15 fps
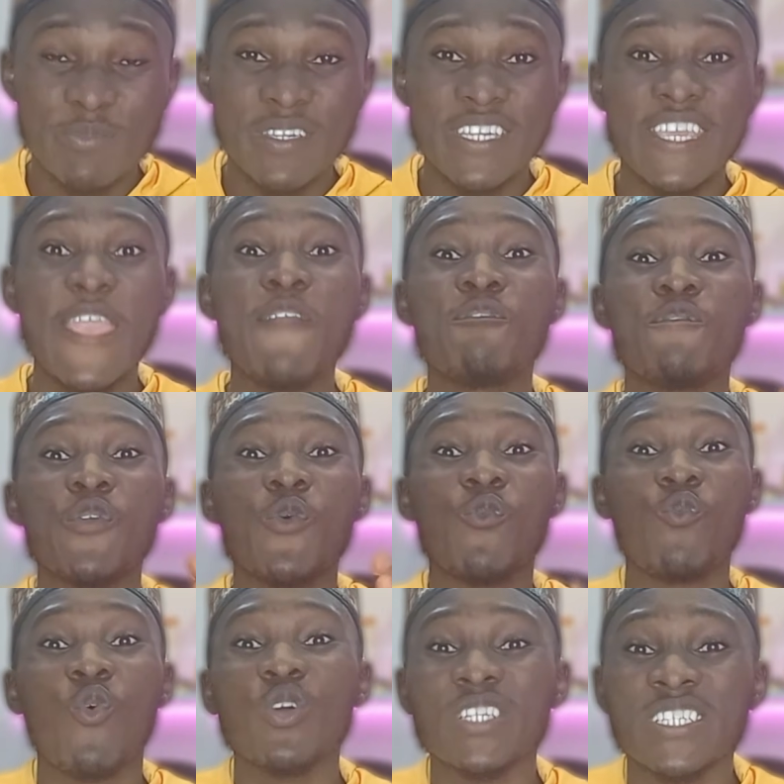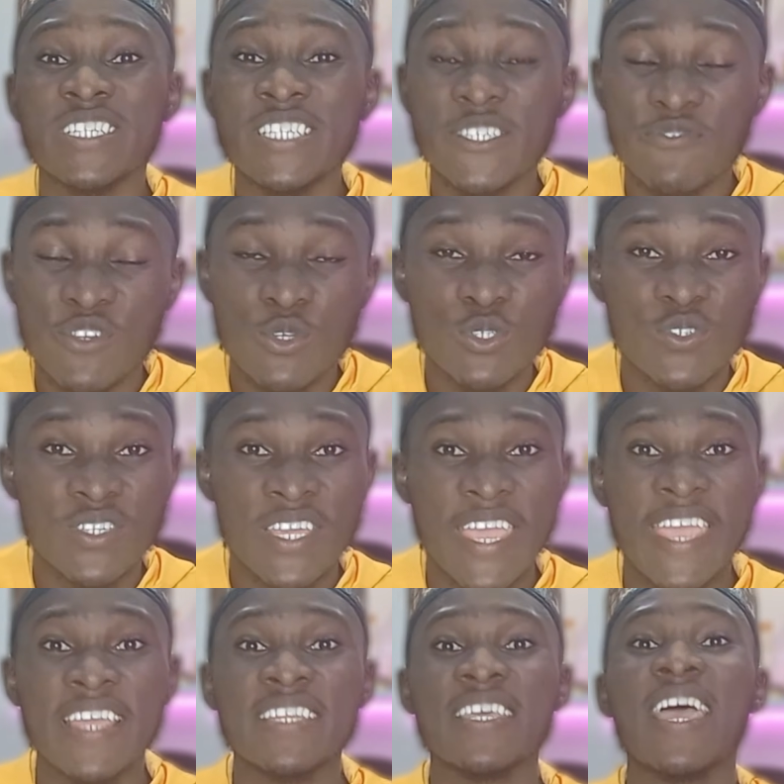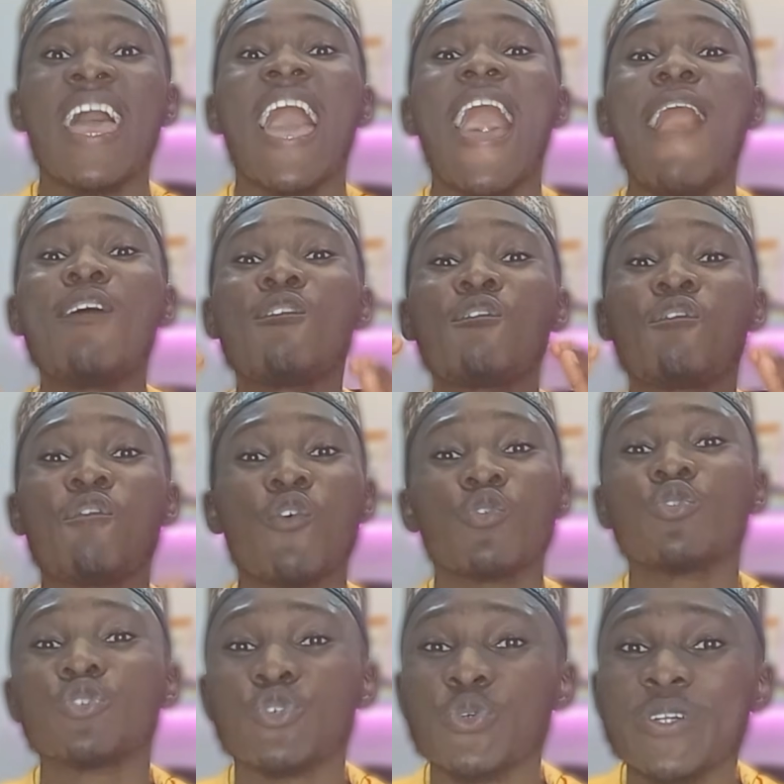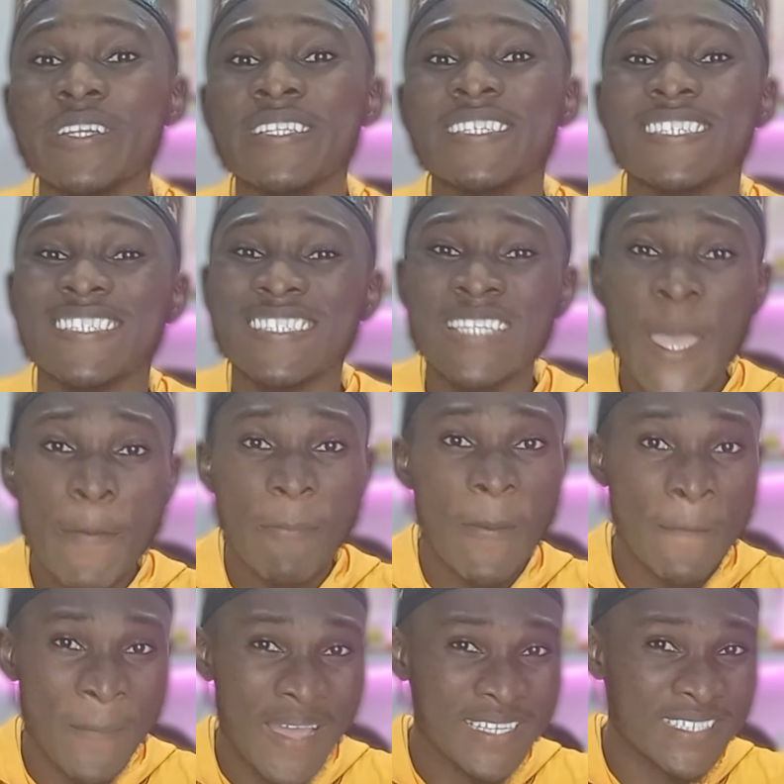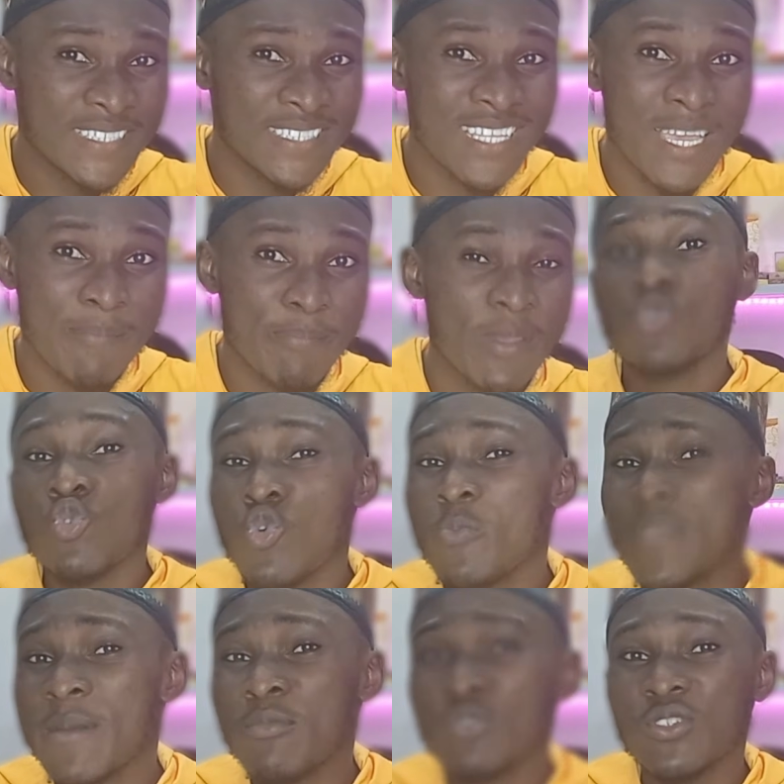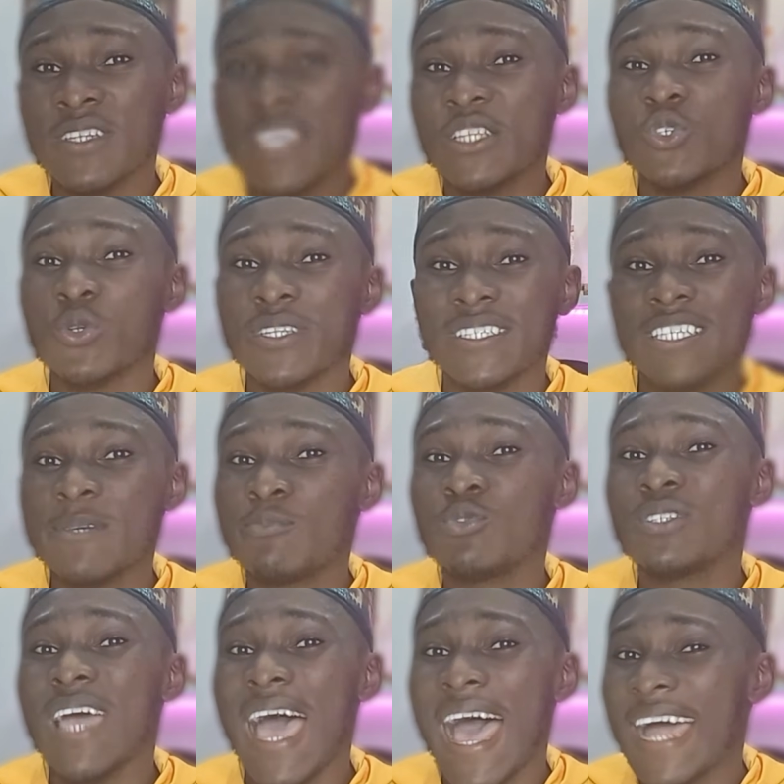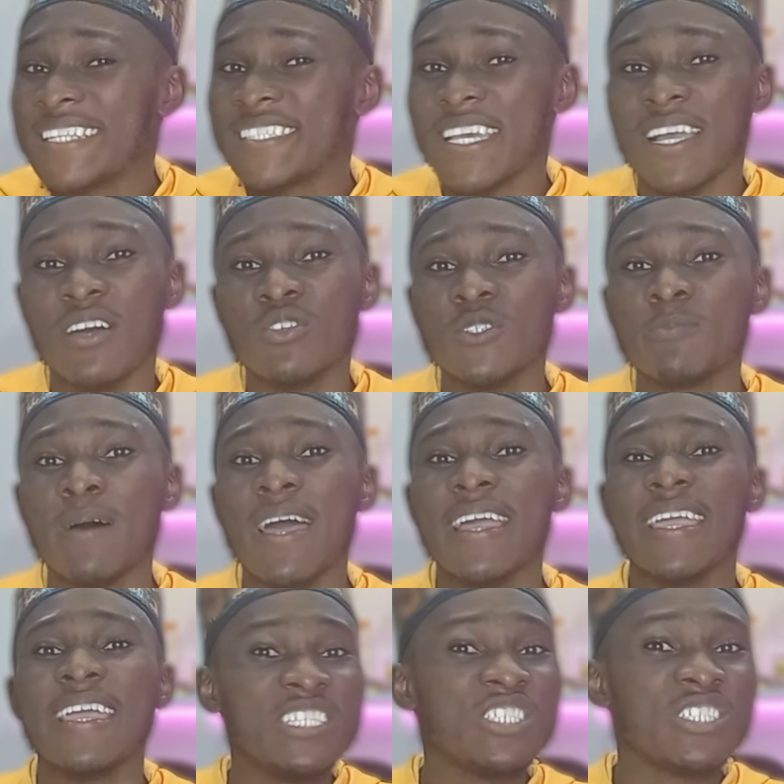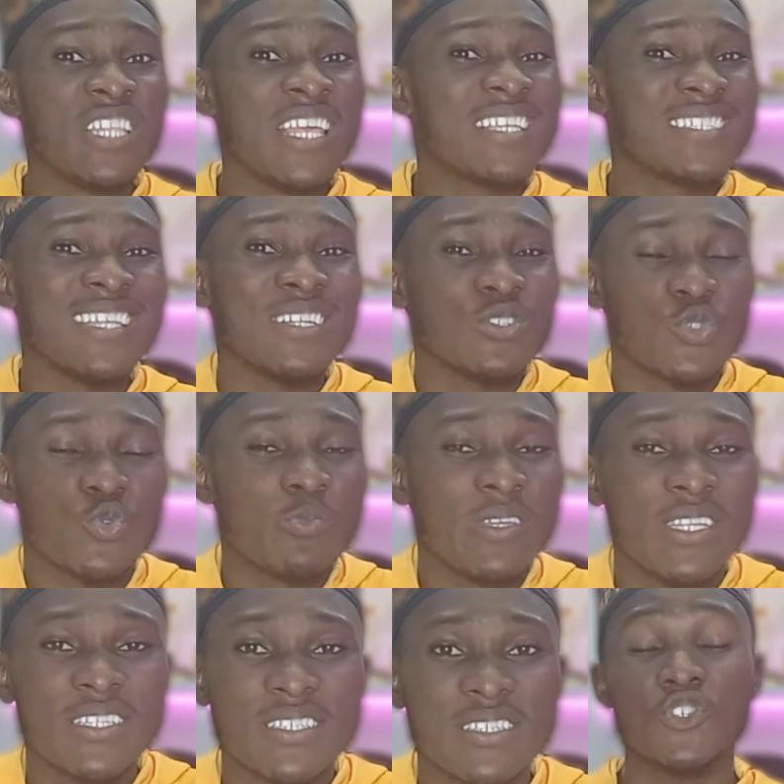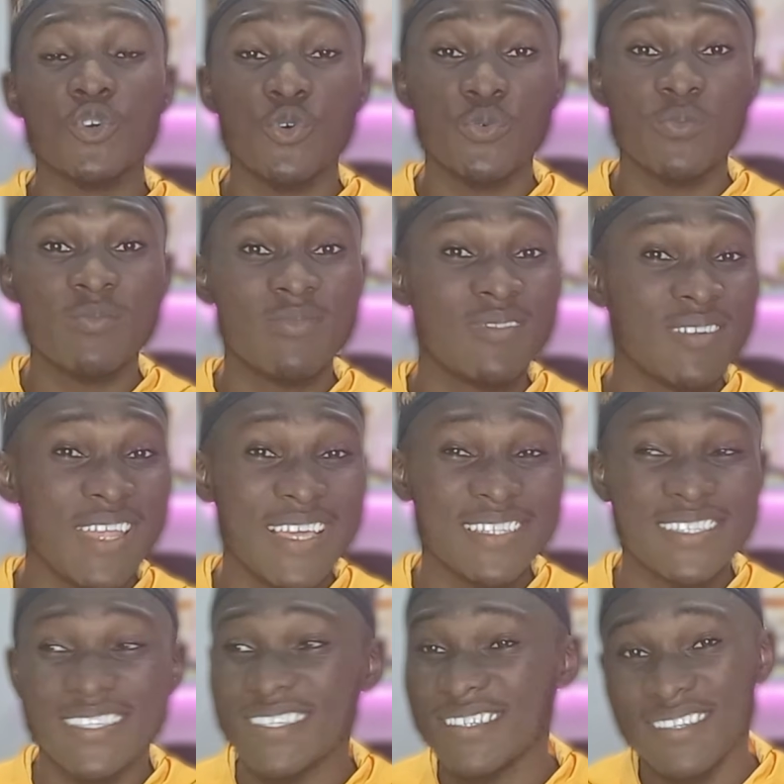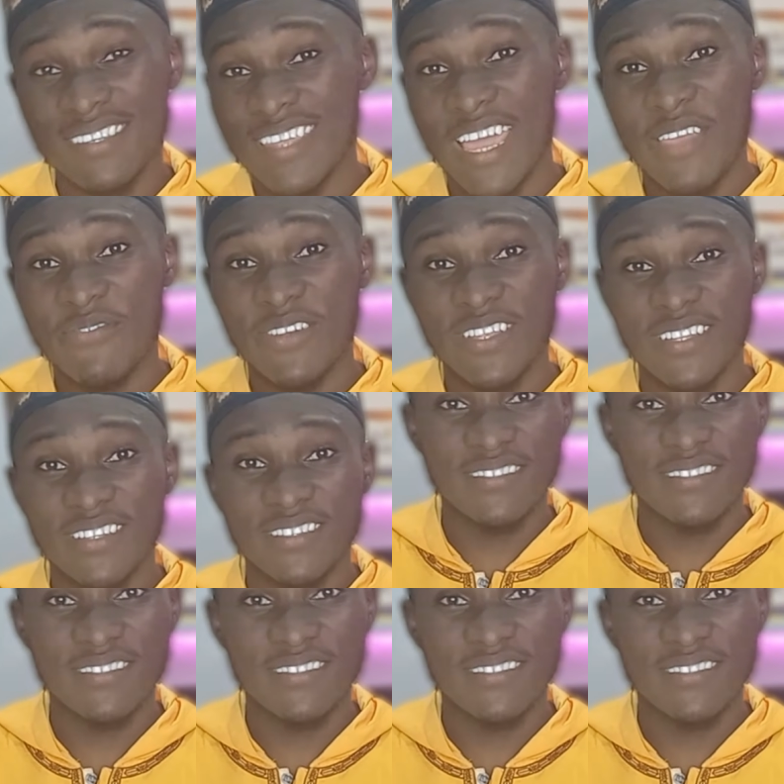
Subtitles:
me, if you watch this video to the end and follow through it step by step, you will be able to get your disabled ads account back in less than 2 minutes. So let's dive in.